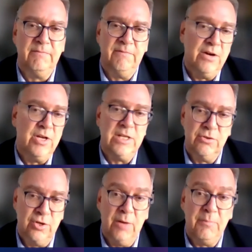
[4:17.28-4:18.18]
very
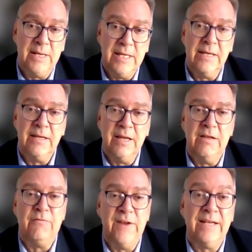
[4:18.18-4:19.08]
determining
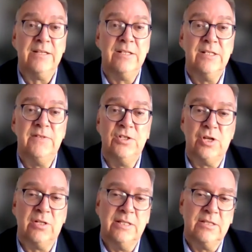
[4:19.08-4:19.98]
factor,
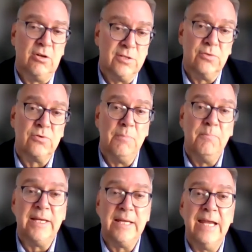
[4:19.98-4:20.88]
which is also
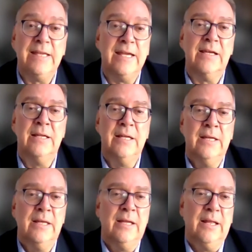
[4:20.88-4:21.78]
complicating
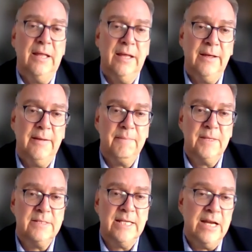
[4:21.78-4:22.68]

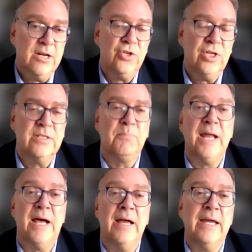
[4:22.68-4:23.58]
the energy
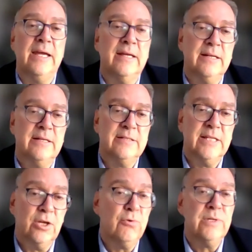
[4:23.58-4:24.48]
supply and
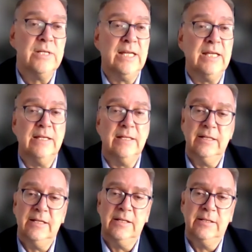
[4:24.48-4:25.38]
security
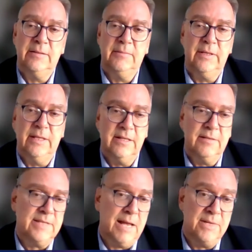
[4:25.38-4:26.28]

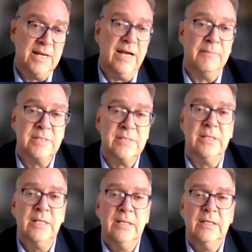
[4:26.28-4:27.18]
sometimes.
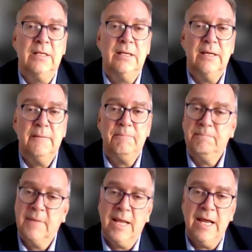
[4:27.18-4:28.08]

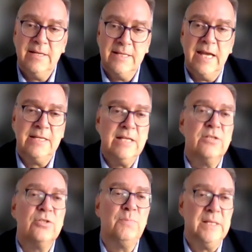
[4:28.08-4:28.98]
And that
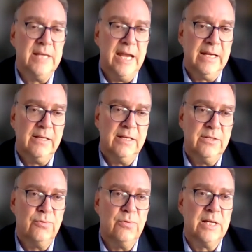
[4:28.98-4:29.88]
needs to be taken
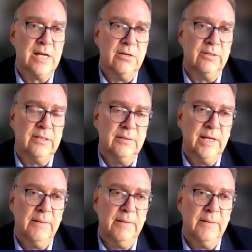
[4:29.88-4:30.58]
into account.